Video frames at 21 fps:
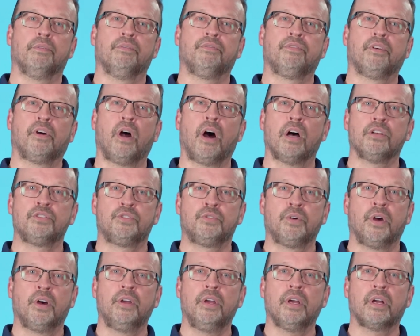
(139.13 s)
for
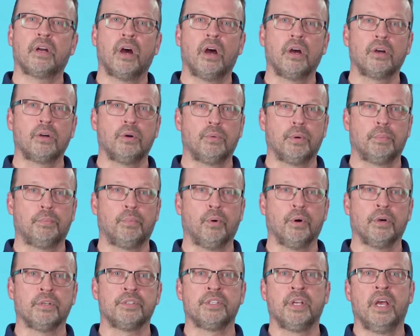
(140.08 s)
Australia cargo
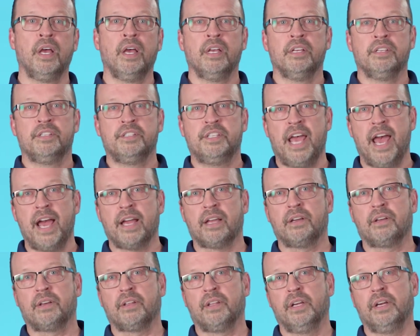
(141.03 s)
reports, SAC
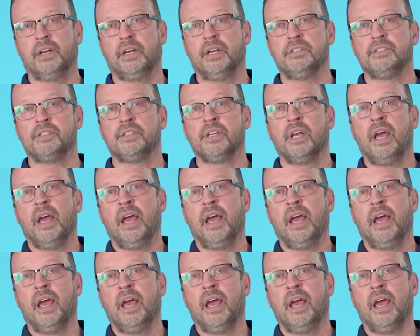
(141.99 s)
clearance,